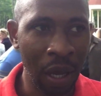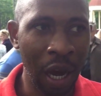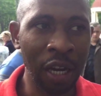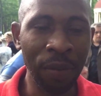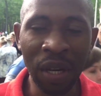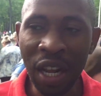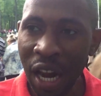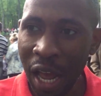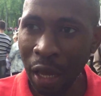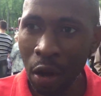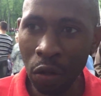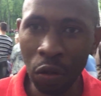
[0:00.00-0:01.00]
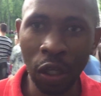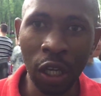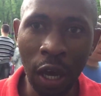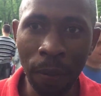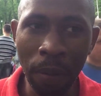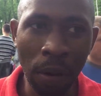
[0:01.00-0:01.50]
And immediately I got to
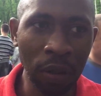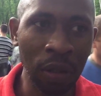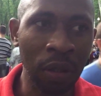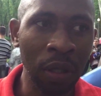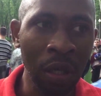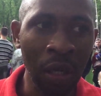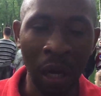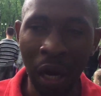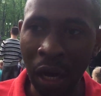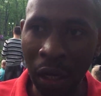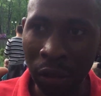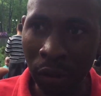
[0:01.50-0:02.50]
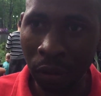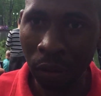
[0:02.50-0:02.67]
the airport, I